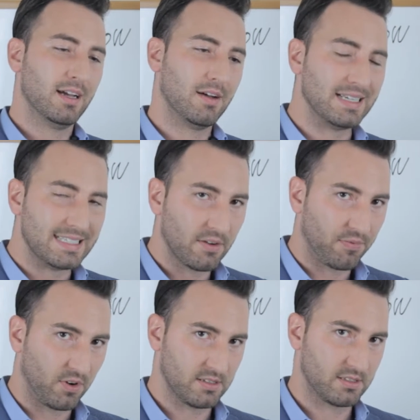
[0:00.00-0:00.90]
of a
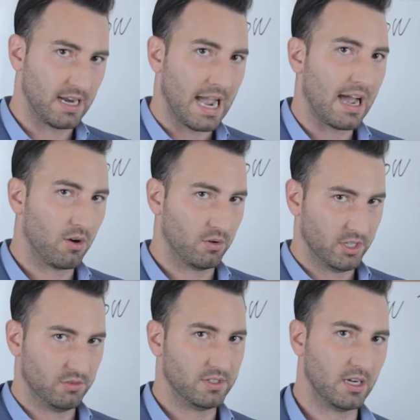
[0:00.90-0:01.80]
difference in
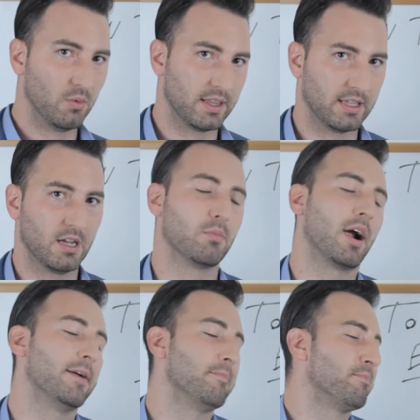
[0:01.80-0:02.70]
how you deal with them,
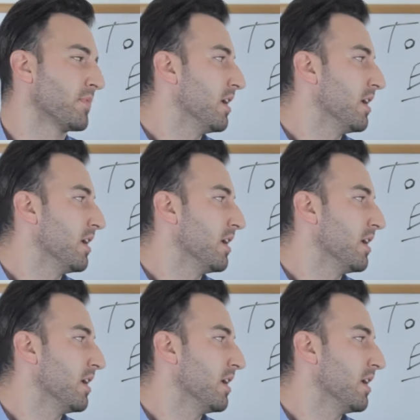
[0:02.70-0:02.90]
right?